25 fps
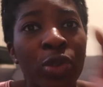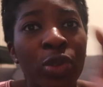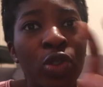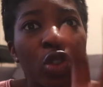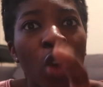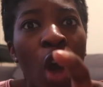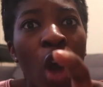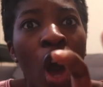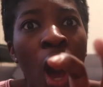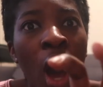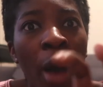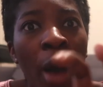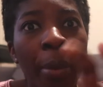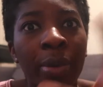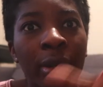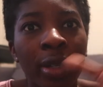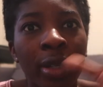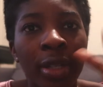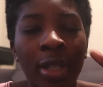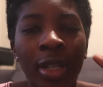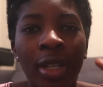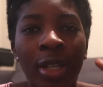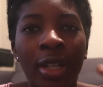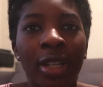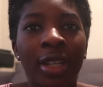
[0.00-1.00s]
stop,
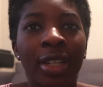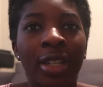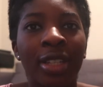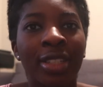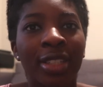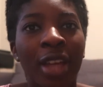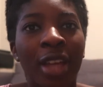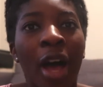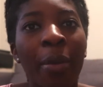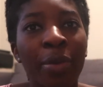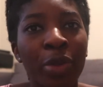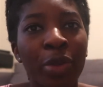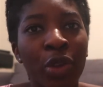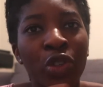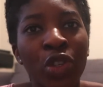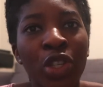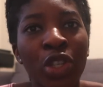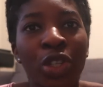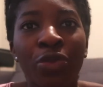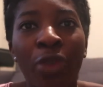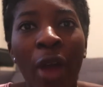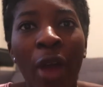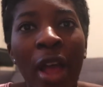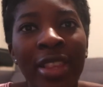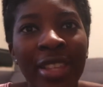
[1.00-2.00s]
stop. They're
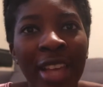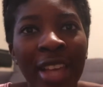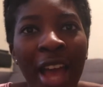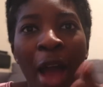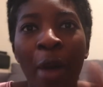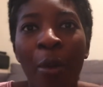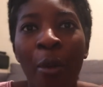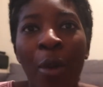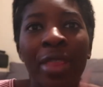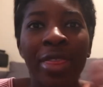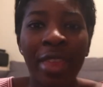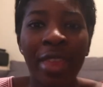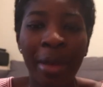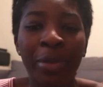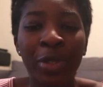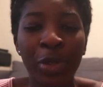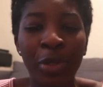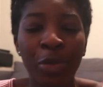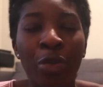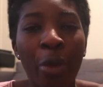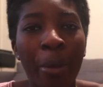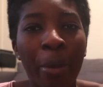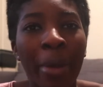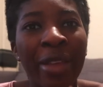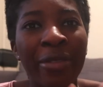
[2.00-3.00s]
just friends. I want them
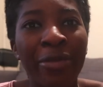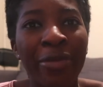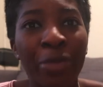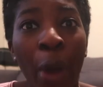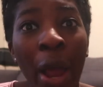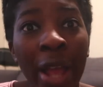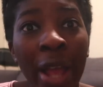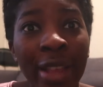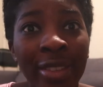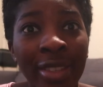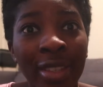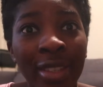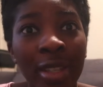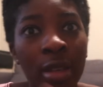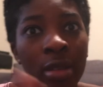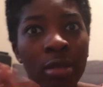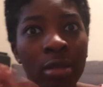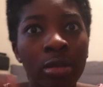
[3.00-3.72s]
to remain friends.